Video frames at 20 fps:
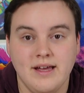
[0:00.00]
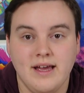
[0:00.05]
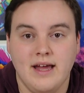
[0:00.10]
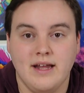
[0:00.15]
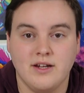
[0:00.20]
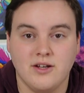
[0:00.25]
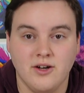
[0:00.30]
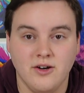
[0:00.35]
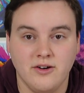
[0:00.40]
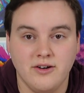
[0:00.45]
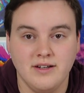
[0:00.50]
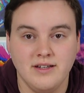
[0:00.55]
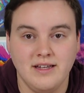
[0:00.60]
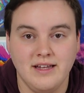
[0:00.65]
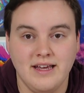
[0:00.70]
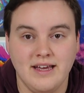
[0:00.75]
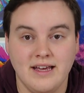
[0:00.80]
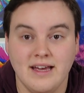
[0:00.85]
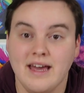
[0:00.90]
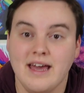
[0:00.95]
and
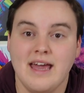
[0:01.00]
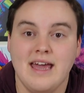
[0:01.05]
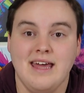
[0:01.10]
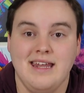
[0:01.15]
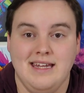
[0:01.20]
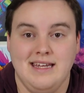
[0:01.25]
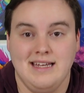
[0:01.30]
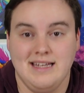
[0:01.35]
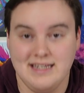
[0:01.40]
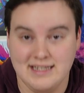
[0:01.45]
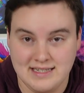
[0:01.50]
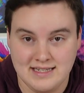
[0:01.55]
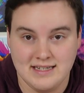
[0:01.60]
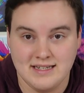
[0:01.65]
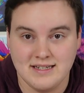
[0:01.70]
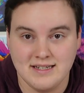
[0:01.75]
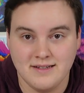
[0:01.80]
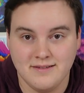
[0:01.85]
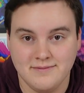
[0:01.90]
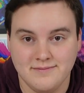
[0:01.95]
currently, it
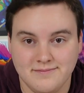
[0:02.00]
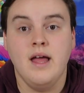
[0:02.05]
isn't.